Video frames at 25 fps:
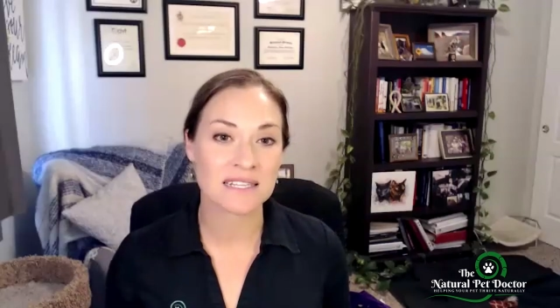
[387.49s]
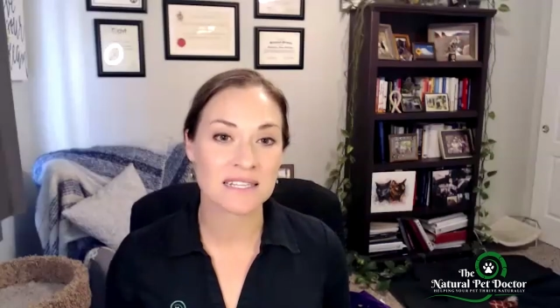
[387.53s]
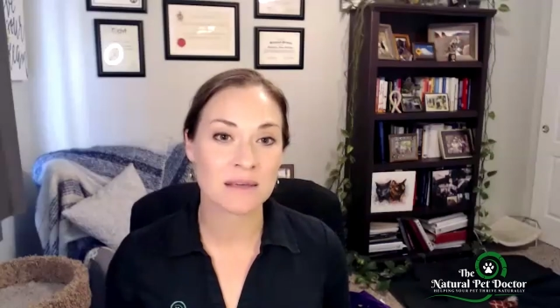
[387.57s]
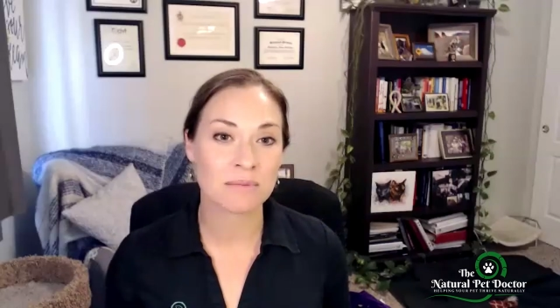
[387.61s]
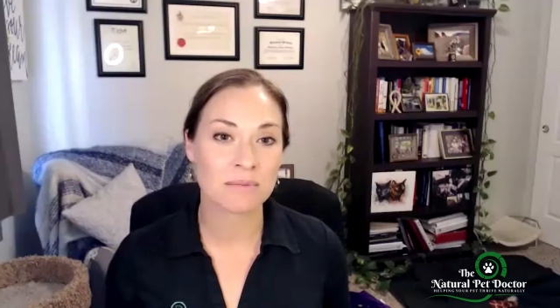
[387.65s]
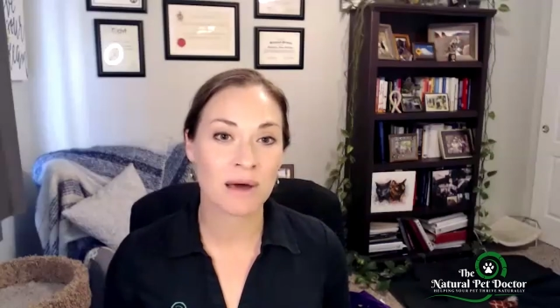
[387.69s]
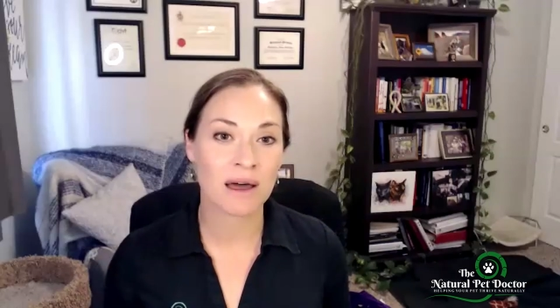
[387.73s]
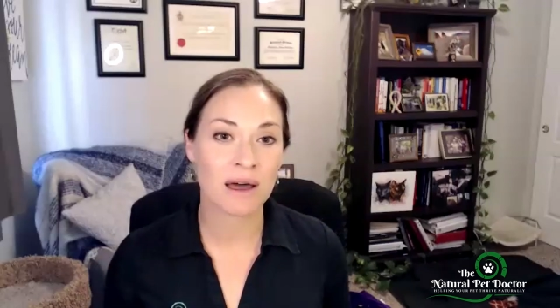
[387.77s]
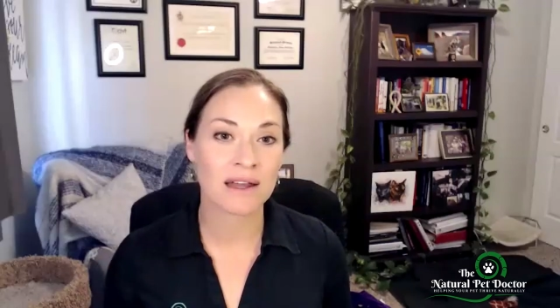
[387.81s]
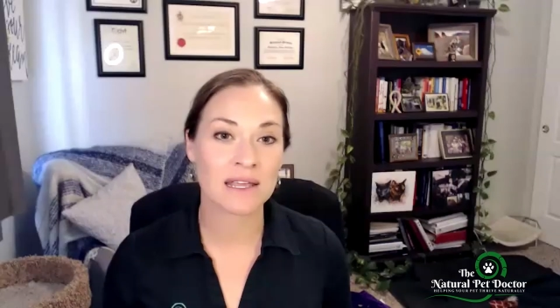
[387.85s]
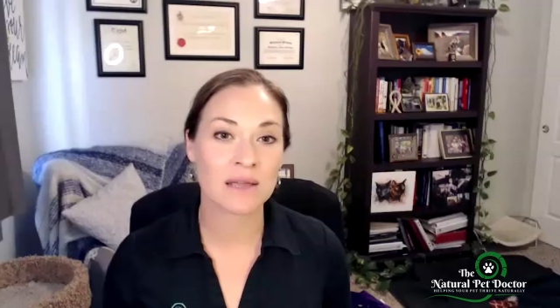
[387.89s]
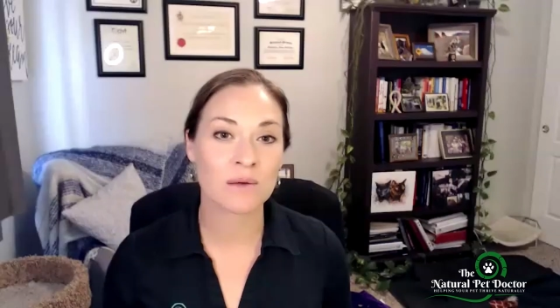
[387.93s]
of the
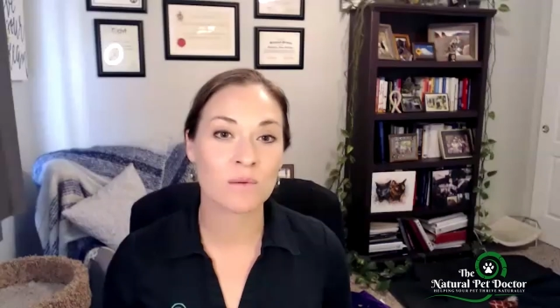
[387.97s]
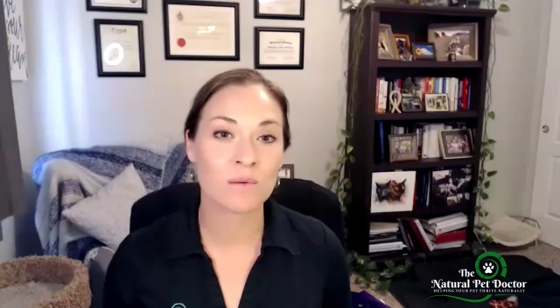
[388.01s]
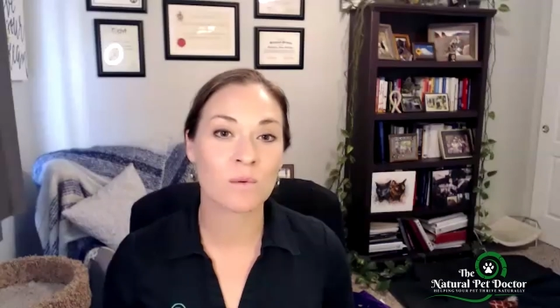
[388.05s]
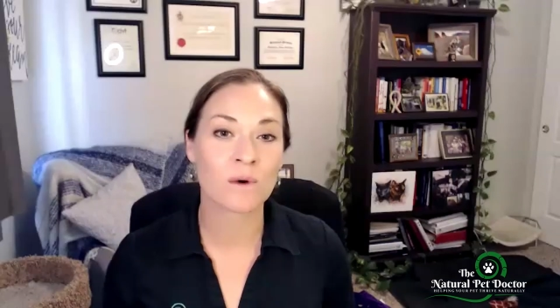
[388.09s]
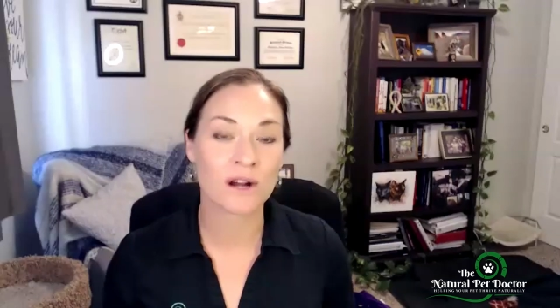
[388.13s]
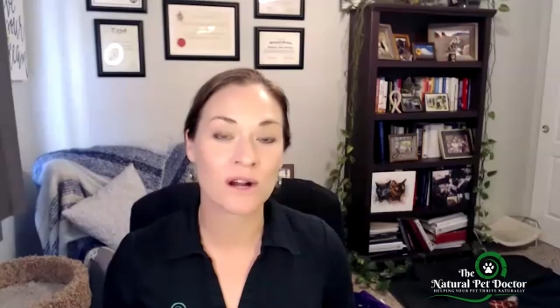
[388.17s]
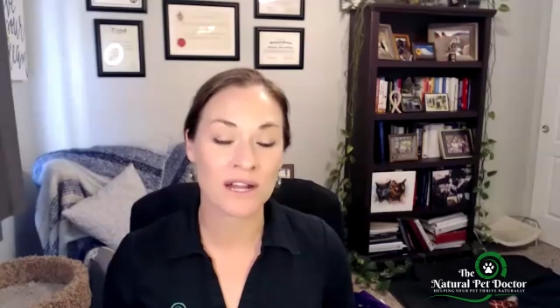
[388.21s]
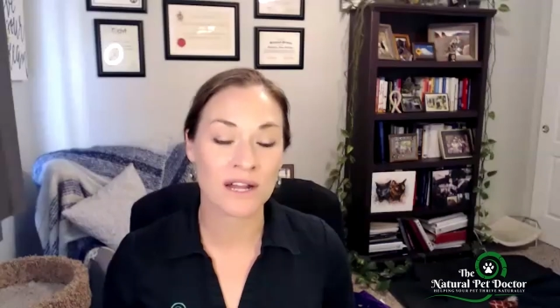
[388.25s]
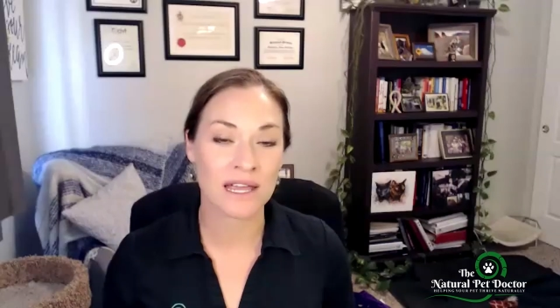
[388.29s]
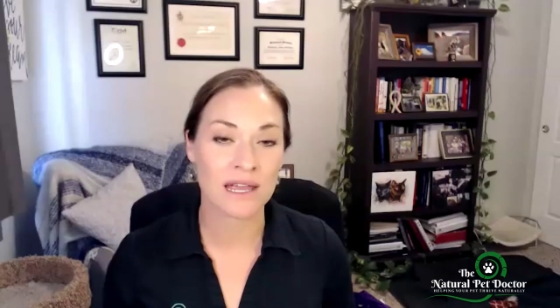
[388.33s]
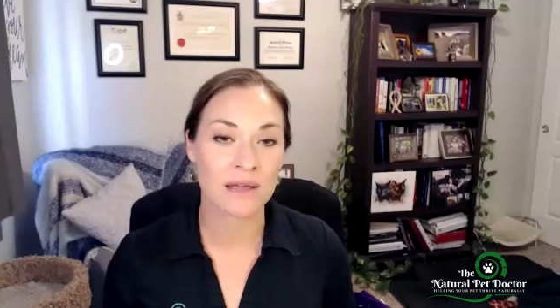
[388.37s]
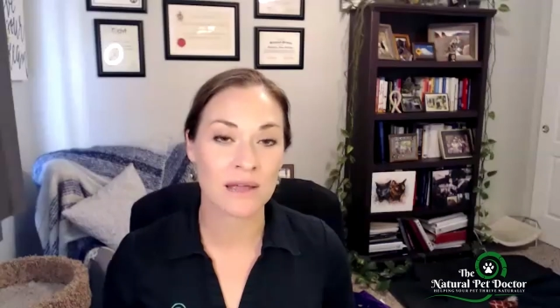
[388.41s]
body
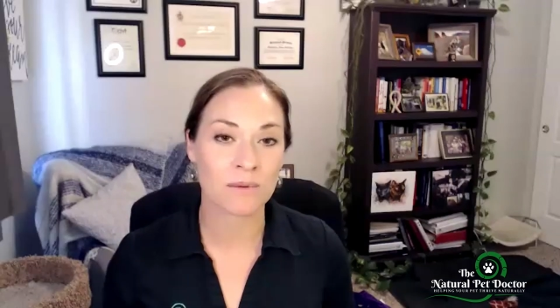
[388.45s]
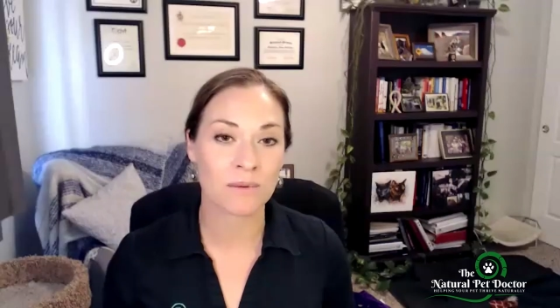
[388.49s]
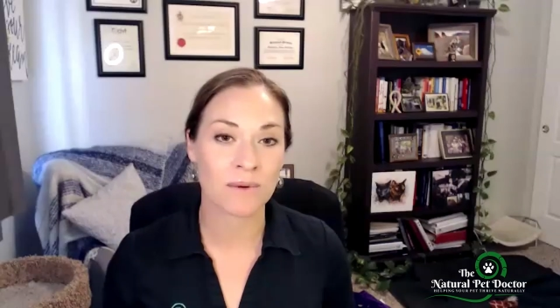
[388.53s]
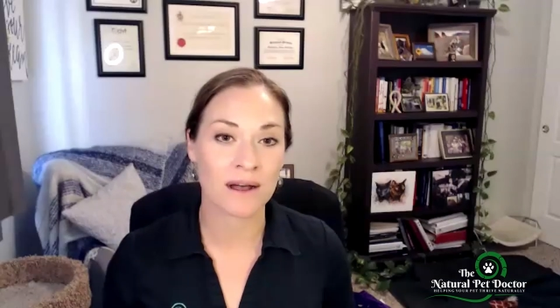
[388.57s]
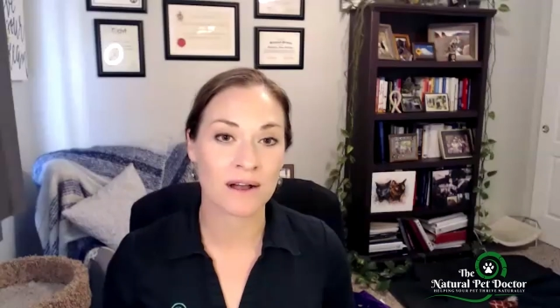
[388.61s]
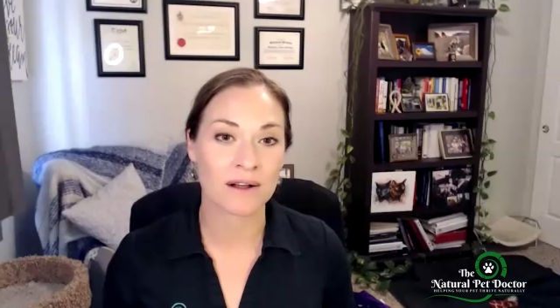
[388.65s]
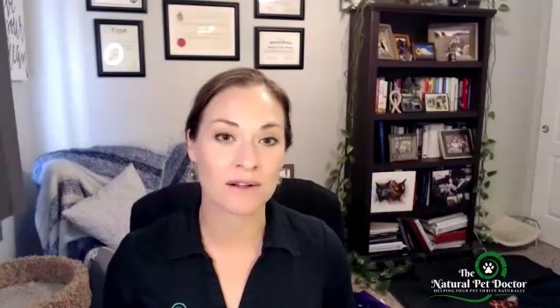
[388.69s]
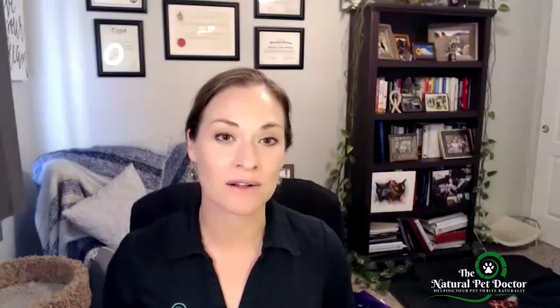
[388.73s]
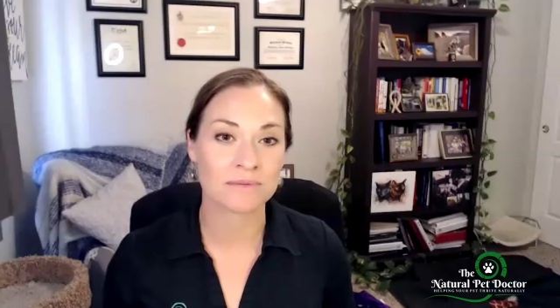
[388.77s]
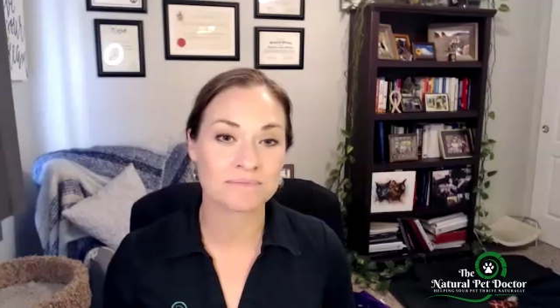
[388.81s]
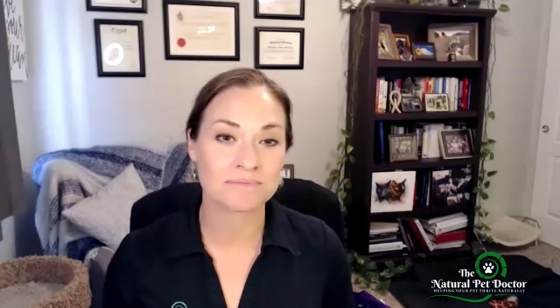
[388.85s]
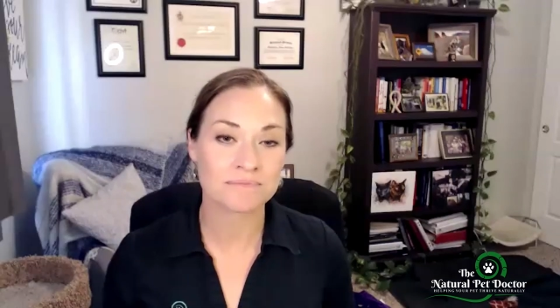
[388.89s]
working
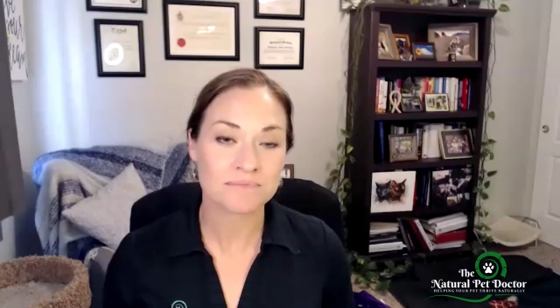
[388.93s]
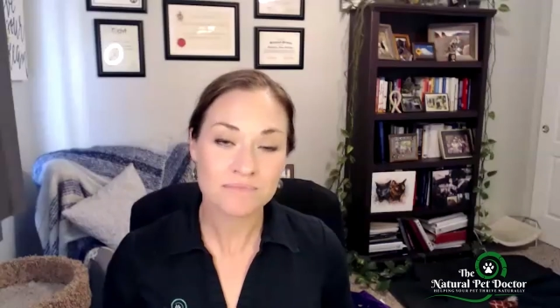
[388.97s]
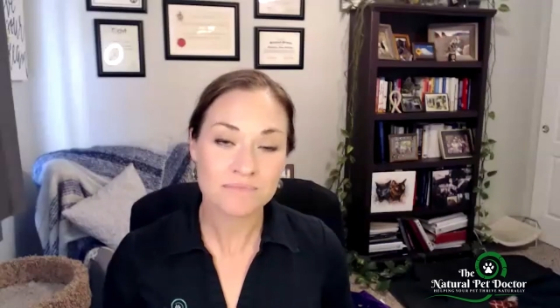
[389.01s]
well.